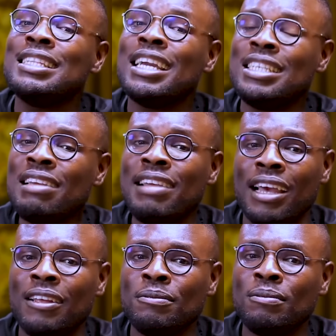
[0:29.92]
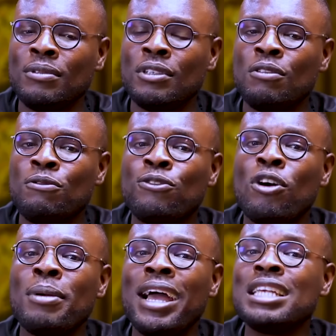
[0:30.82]
in Nigeria.
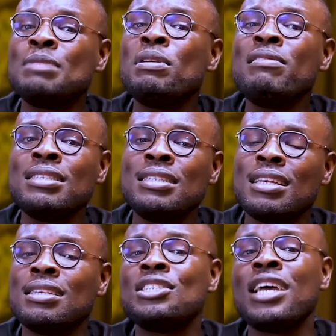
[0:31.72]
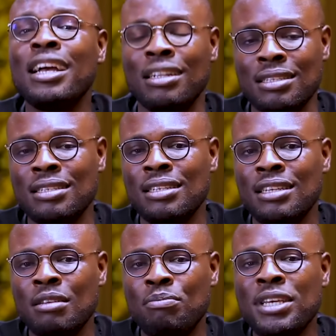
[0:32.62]
From her experiences as a child,
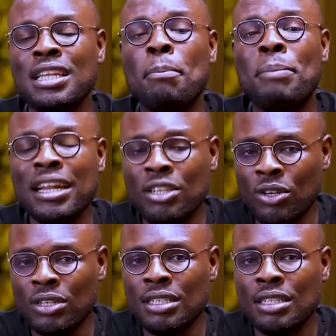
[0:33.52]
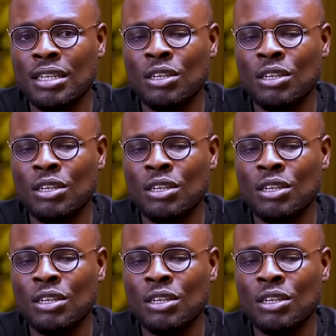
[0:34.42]
being abandoned